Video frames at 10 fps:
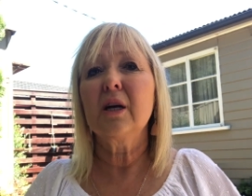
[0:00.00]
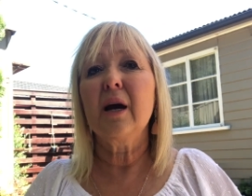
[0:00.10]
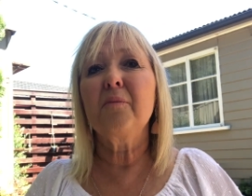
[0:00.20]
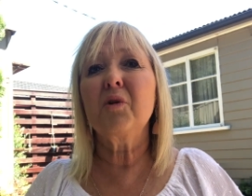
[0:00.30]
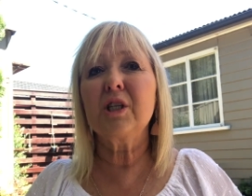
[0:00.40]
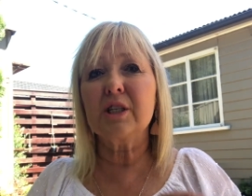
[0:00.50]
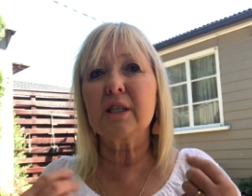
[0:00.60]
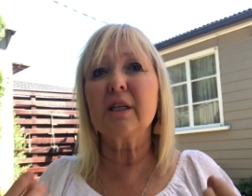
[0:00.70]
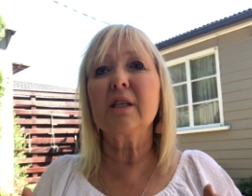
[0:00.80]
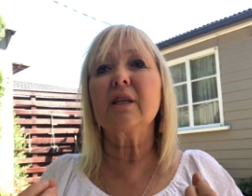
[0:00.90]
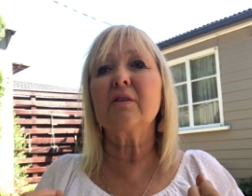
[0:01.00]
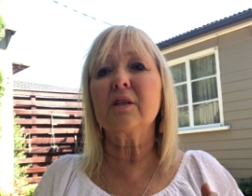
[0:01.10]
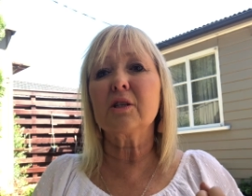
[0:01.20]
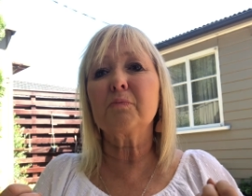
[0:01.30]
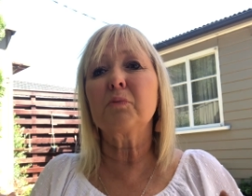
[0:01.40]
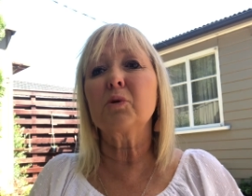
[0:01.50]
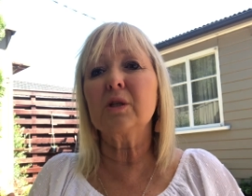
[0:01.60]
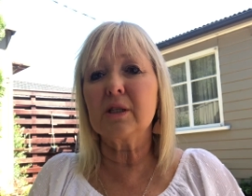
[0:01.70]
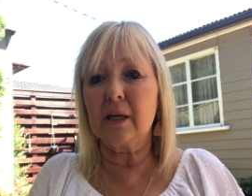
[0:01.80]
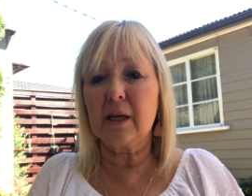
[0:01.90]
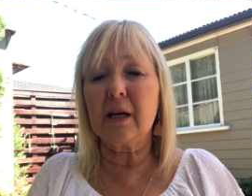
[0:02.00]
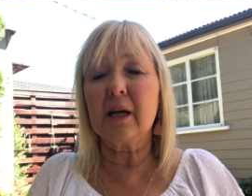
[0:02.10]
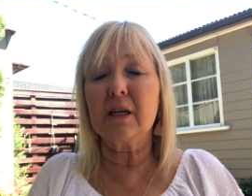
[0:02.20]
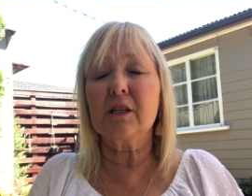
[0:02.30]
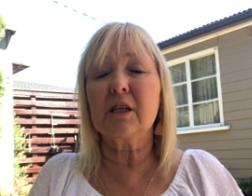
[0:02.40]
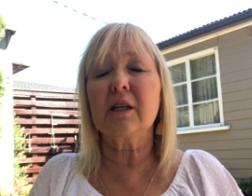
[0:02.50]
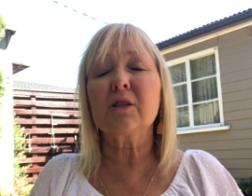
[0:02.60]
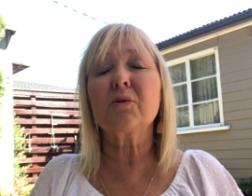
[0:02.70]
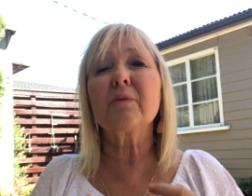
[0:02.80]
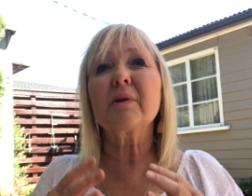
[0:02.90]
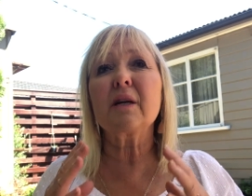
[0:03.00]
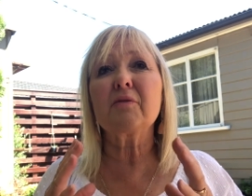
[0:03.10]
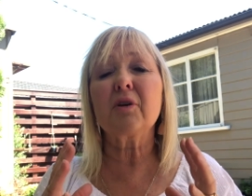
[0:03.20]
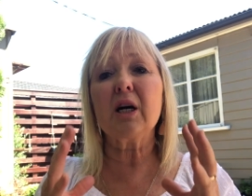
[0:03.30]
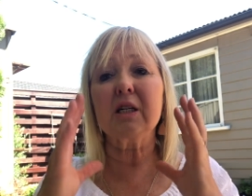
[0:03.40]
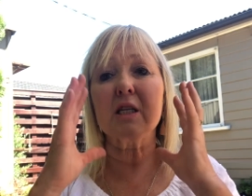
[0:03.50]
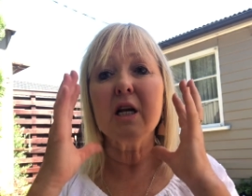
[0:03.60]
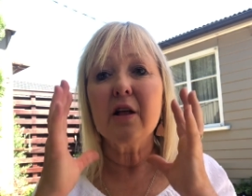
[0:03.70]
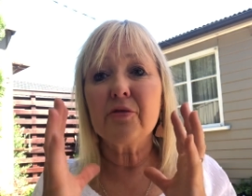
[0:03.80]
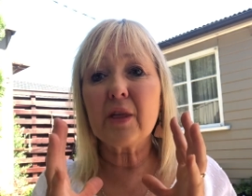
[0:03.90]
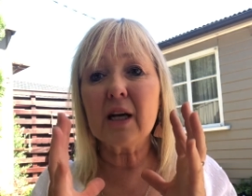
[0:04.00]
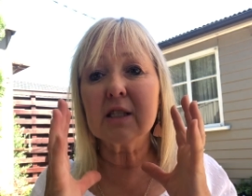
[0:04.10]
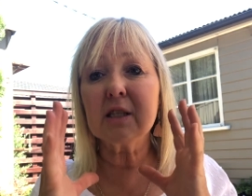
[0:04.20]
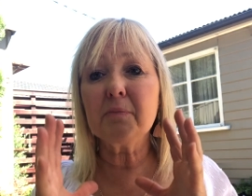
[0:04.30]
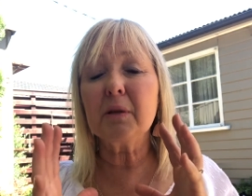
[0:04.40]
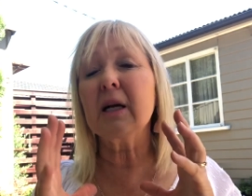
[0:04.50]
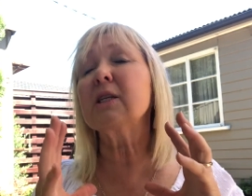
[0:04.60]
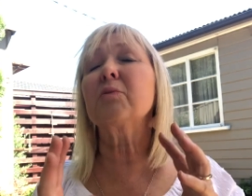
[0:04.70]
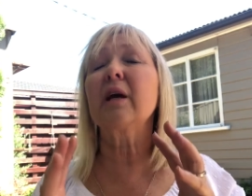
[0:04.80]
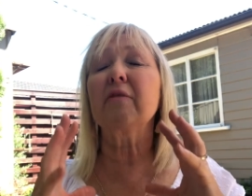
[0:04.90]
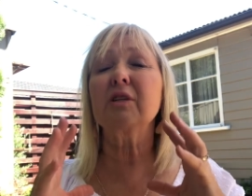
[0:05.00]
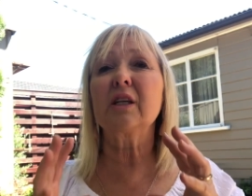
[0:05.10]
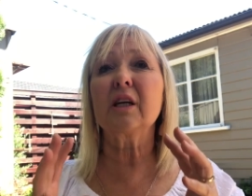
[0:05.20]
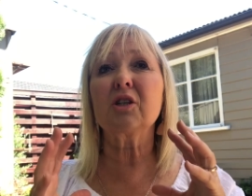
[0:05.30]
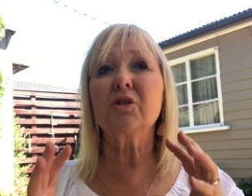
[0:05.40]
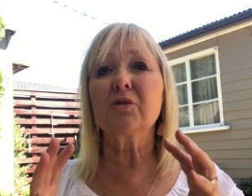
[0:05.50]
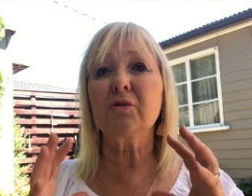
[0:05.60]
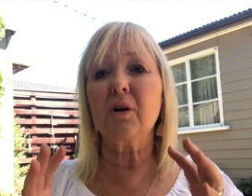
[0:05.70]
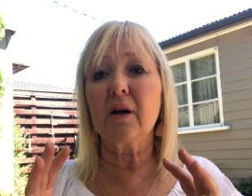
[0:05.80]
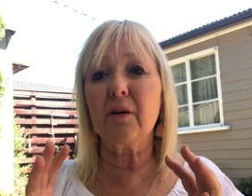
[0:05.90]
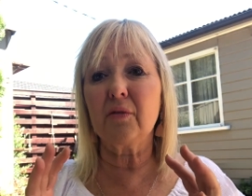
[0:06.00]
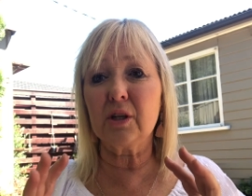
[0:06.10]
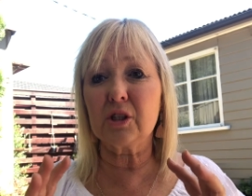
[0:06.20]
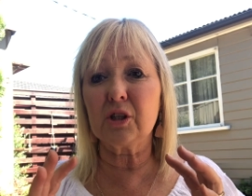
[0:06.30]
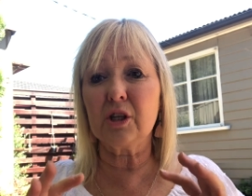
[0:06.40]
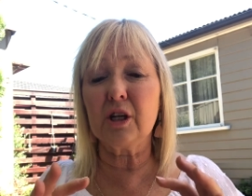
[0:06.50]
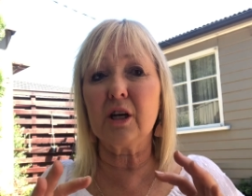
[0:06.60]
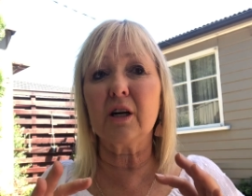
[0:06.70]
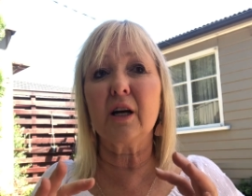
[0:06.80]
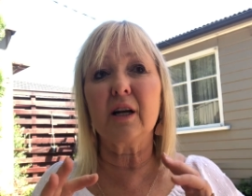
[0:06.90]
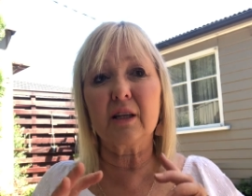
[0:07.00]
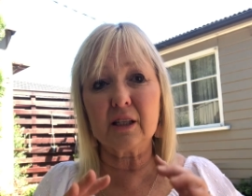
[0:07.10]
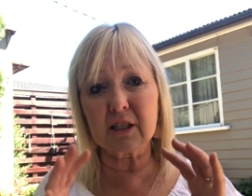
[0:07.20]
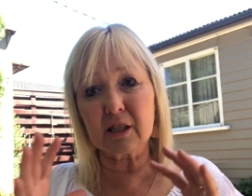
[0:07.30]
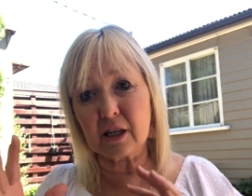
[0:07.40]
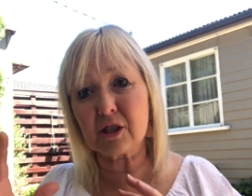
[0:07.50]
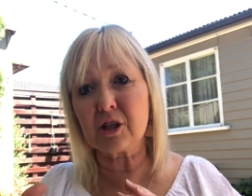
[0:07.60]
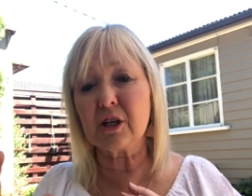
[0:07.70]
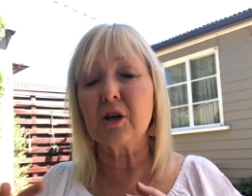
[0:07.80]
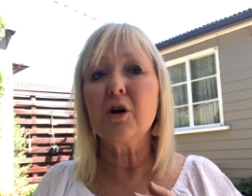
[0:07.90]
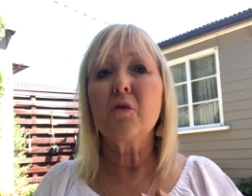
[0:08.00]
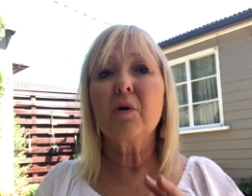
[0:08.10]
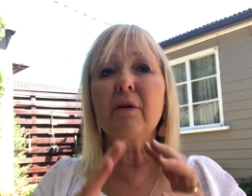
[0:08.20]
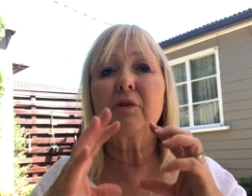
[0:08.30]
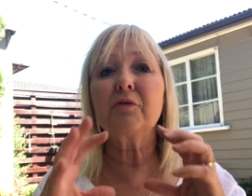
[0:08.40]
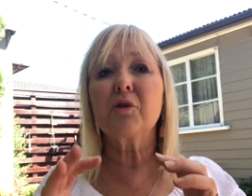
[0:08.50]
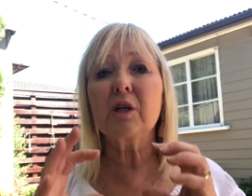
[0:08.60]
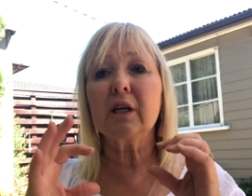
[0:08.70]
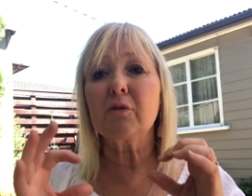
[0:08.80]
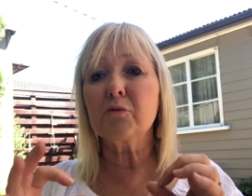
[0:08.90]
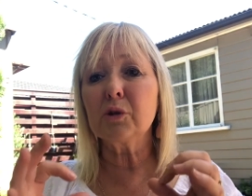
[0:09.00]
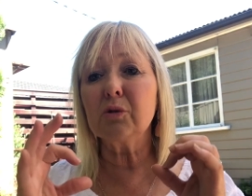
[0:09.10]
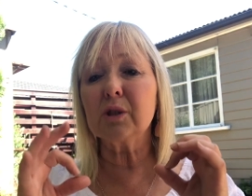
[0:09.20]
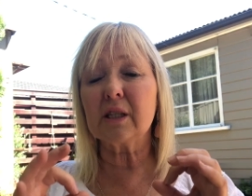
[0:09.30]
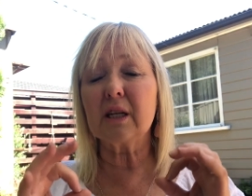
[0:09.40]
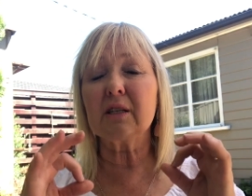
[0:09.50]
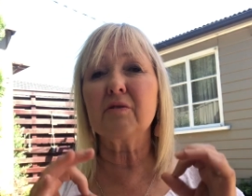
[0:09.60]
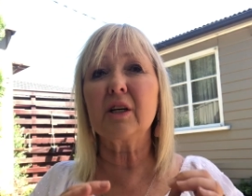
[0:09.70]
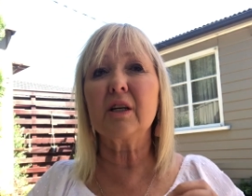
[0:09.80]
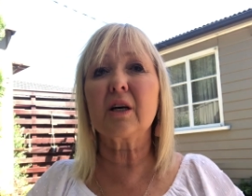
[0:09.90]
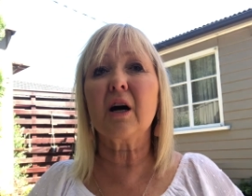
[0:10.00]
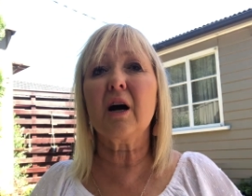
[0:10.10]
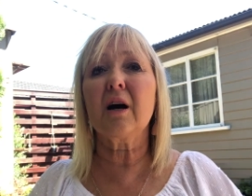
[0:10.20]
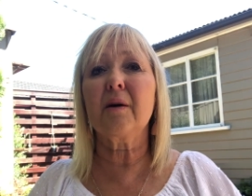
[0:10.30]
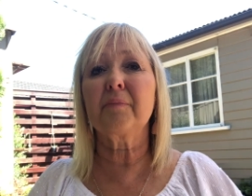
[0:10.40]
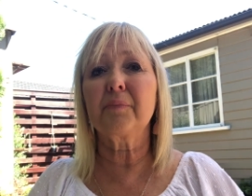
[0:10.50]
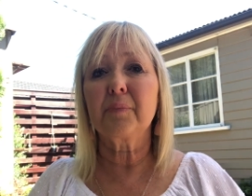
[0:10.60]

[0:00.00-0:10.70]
And we're just sitting there in this Buddha Zen energy. That's what I'm getting for us. That's the place we have to get to this year and into next year. We have to find our real sense of inner calm.